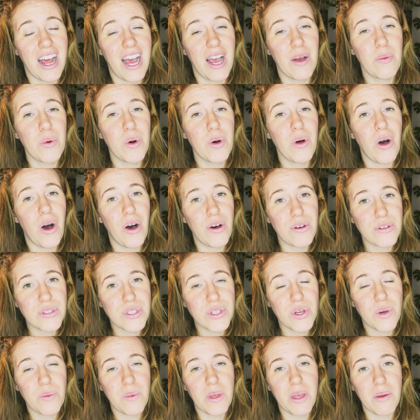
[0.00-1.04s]
I will
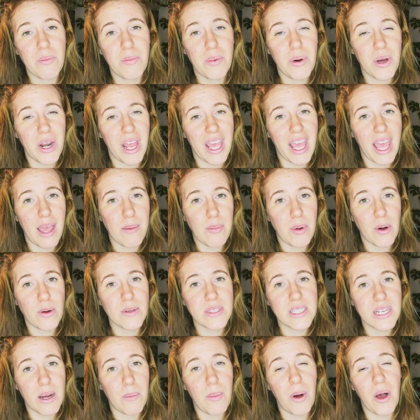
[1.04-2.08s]
also be putting a
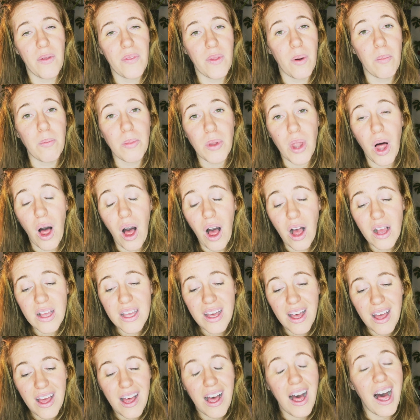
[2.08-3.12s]
post up on the blog
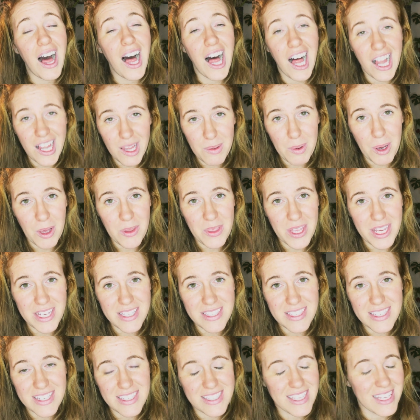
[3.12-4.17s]
all about
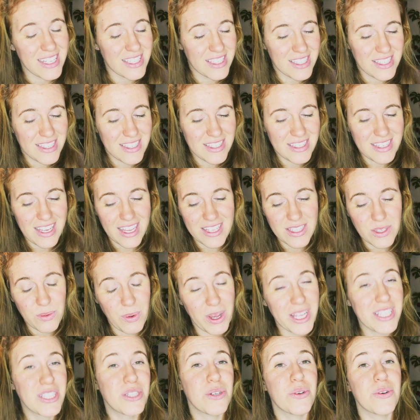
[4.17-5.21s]
this, because it's
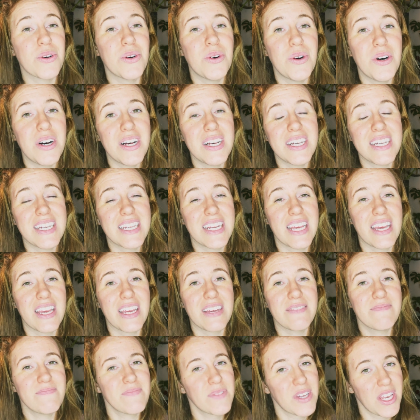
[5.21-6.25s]
way too cool, and
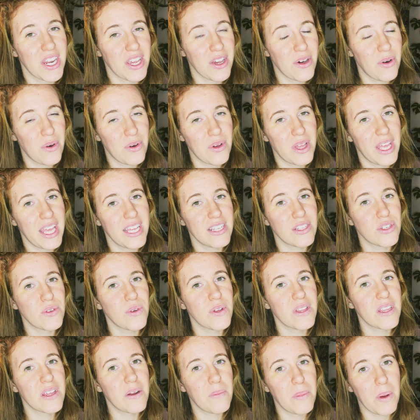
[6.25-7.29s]
I'm gonna go into
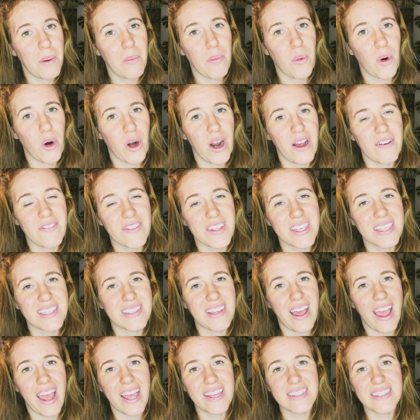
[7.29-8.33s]
a little bit more of the
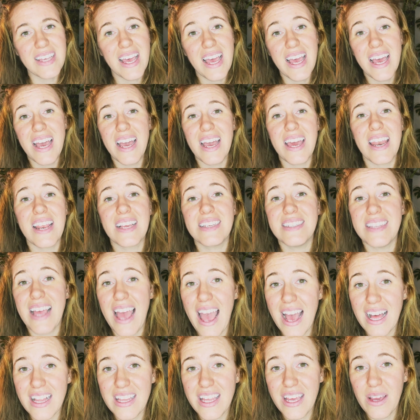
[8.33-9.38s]
science and
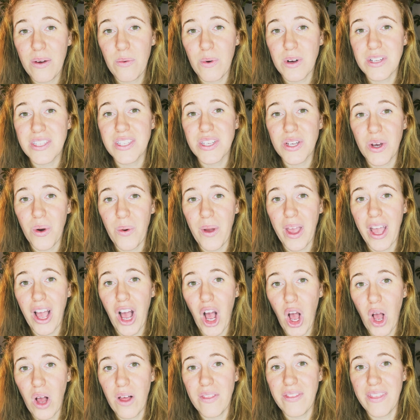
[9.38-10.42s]
exactly what's going
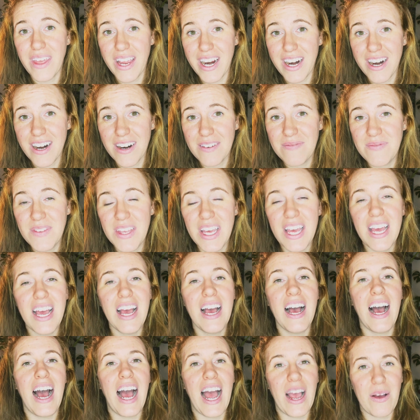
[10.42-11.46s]
on there.
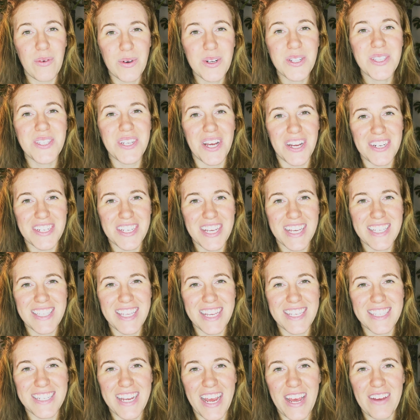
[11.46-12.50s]
I will talk to you guys
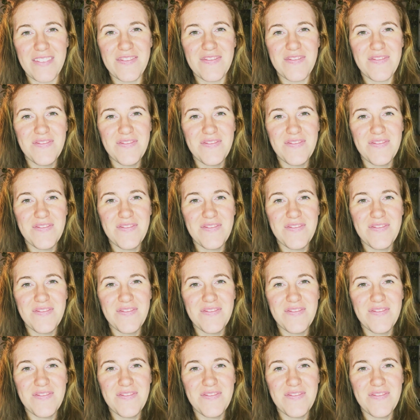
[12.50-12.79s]
next time.